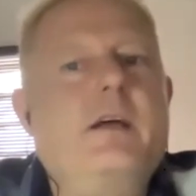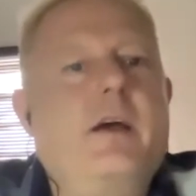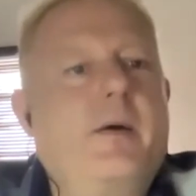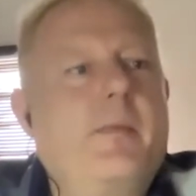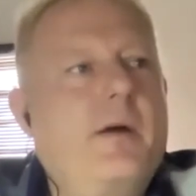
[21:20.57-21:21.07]

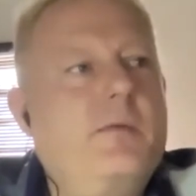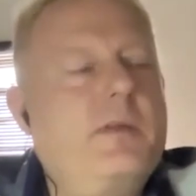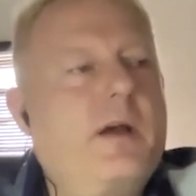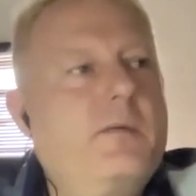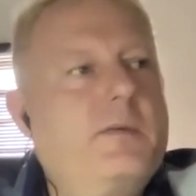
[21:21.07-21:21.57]
I
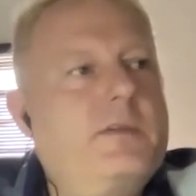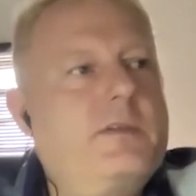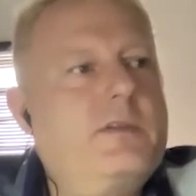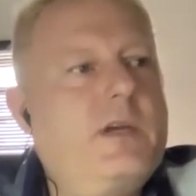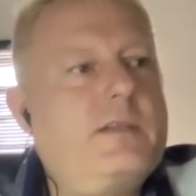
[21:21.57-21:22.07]
would
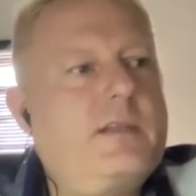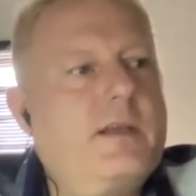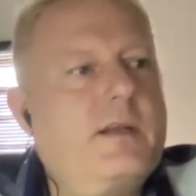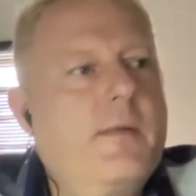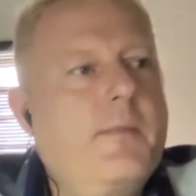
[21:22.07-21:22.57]
suggest that